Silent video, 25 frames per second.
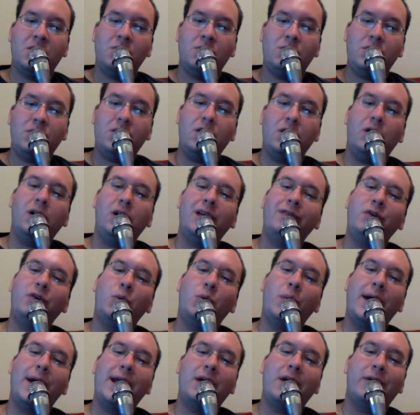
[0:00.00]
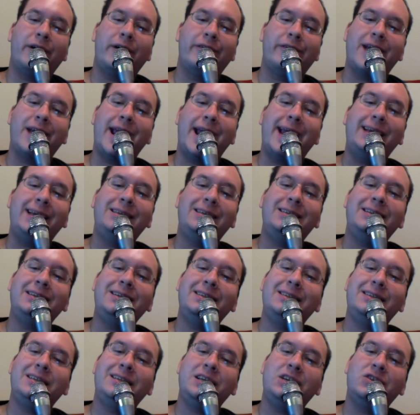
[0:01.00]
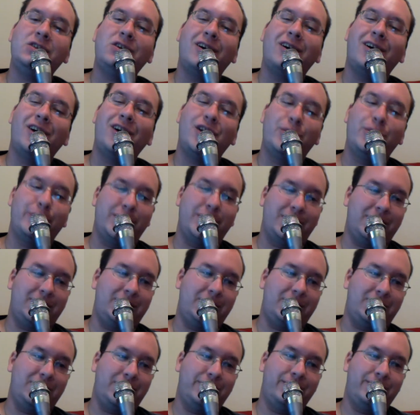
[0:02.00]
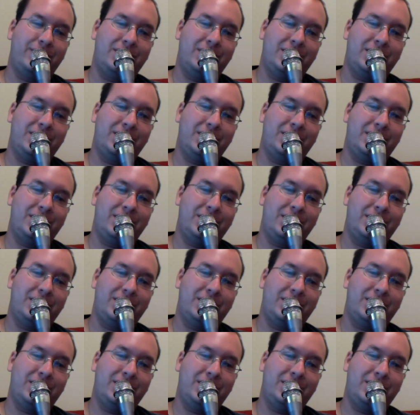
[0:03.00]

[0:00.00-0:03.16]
we'd all have a way around AT&T's argument here.